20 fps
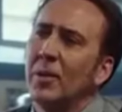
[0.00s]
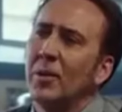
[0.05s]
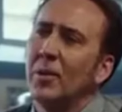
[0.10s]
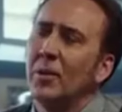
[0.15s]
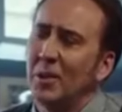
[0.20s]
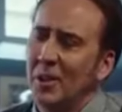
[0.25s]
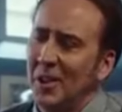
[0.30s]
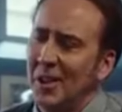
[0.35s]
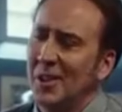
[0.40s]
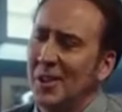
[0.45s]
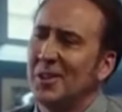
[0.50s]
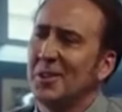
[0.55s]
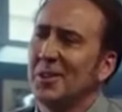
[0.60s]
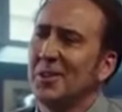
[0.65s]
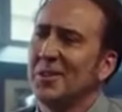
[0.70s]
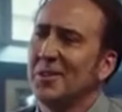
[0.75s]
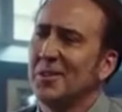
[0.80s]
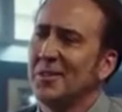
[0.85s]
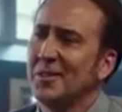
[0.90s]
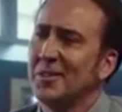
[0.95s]
Well,
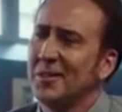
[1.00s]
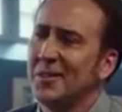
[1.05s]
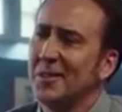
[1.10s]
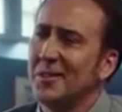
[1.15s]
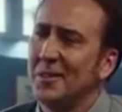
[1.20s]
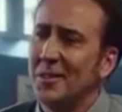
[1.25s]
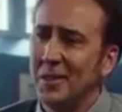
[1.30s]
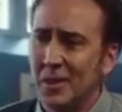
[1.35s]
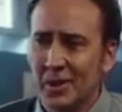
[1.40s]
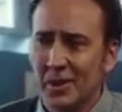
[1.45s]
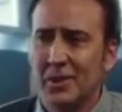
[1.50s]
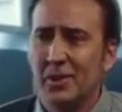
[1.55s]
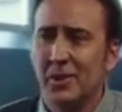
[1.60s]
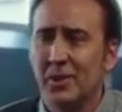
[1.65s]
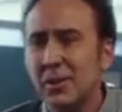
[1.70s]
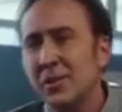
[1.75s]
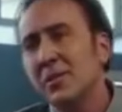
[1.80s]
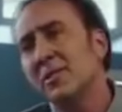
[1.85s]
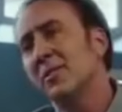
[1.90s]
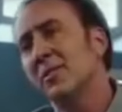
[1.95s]
yes. Yes, it
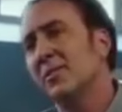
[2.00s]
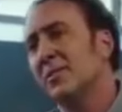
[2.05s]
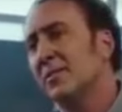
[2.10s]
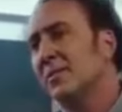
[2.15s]
is.